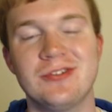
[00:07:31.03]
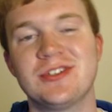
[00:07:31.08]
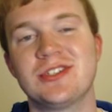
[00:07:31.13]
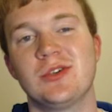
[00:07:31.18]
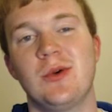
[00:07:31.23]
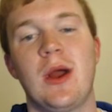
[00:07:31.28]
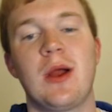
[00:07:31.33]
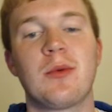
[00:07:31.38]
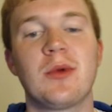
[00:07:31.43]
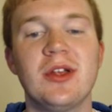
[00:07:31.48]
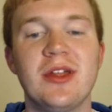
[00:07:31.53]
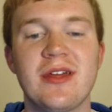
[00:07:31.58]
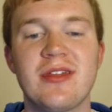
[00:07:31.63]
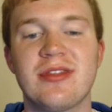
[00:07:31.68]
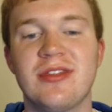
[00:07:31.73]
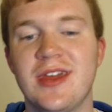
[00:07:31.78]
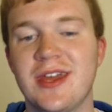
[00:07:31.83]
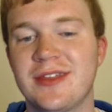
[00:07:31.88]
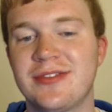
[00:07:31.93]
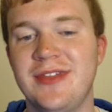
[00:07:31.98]
So I really
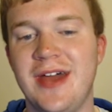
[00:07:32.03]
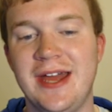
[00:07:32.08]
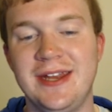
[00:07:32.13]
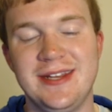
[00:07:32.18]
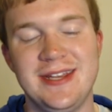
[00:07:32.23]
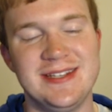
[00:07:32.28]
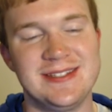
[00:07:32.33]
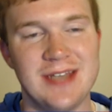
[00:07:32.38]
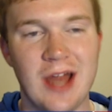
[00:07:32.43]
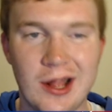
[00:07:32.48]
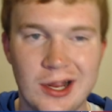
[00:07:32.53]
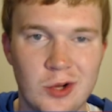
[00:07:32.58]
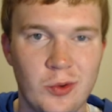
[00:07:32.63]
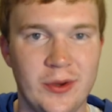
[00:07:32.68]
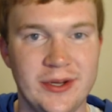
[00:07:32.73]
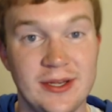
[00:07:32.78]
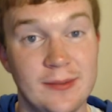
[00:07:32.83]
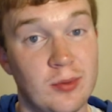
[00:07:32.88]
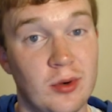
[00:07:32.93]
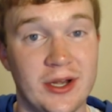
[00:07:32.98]
think that he's not
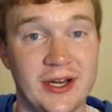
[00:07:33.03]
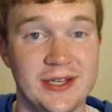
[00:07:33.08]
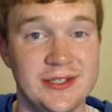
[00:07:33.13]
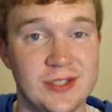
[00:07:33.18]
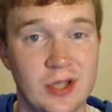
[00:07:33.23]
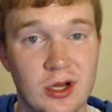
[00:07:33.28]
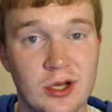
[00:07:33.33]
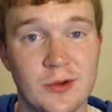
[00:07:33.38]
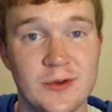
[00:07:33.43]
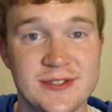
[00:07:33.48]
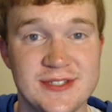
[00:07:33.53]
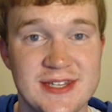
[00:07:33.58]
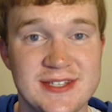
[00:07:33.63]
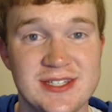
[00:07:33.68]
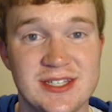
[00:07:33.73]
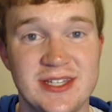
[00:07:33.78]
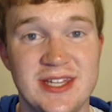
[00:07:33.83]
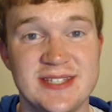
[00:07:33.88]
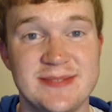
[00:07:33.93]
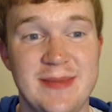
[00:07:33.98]
going to bring a Dark
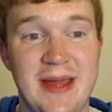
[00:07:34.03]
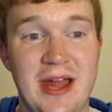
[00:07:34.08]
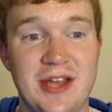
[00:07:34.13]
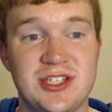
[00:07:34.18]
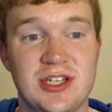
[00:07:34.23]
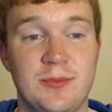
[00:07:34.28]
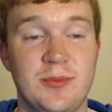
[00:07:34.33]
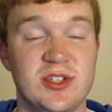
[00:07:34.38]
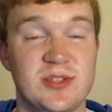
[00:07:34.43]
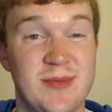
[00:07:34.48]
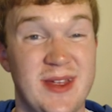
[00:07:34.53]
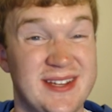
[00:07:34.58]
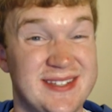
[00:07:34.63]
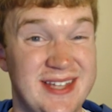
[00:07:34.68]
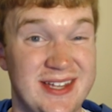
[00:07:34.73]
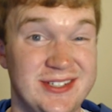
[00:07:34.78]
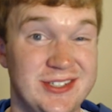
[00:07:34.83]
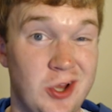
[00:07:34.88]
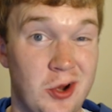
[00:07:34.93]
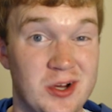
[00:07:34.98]
Resist in this matchup, which makes
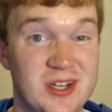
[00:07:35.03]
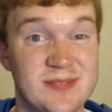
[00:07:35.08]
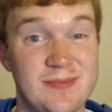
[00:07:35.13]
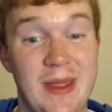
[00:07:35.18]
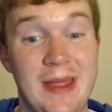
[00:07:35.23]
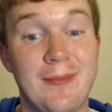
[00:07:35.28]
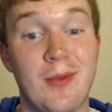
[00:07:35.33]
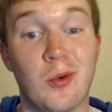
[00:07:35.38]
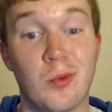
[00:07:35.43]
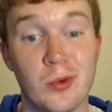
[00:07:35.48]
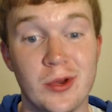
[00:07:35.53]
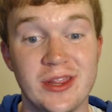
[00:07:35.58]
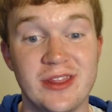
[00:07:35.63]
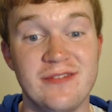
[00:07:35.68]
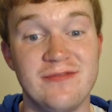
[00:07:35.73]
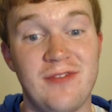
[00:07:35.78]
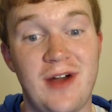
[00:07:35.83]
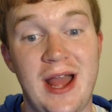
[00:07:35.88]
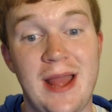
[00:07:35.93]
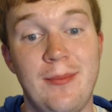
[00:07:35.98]
that Dark Spam a really
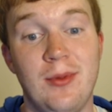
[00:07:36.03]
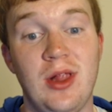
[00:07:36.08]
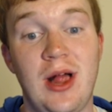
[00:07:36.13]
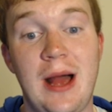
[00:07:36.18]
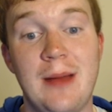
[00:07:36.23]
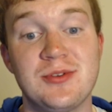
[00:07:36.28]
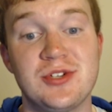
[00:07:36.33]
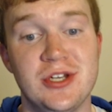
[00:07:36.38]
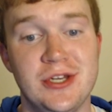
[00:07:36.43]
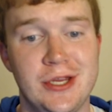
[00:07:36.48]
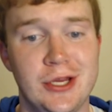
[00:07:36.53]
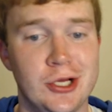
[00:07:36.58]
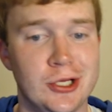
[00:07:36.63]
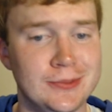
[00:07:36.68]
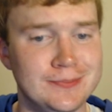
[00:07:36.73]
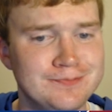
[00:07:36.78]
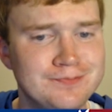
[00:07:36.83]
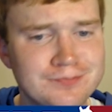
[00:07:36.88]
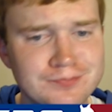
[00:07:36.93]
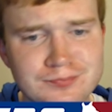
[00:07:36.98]
viable option
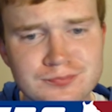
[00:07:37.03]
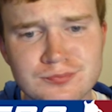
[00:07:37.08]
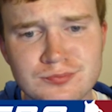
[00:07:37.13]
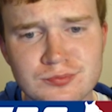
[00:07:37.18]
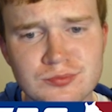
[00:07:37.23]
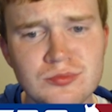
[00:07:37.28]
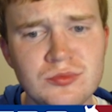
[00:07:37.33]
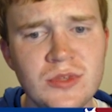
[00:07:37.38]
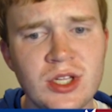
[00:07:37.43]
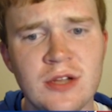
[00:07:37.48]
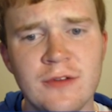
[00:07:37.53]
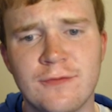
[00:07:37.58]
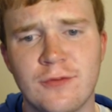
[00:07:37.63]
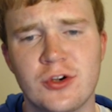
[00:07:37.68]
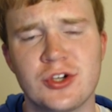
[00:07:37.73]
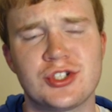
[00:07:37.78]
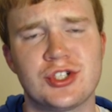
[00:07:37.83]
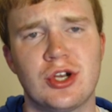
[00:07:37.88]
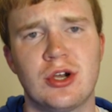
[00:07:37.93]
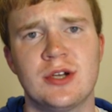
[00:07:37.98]
here
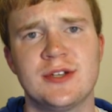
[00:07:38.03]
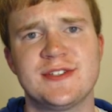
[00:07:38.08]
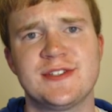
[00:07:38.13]
for sure.